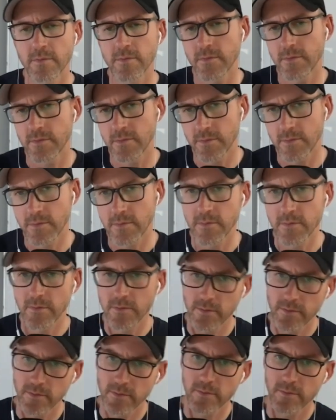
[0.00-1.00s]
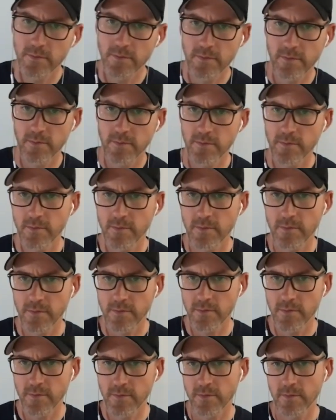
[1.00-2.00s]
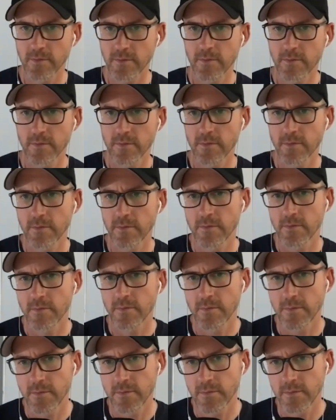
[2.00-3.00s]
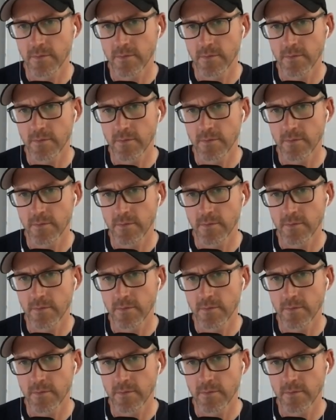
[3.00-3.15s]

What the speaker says: [no speech]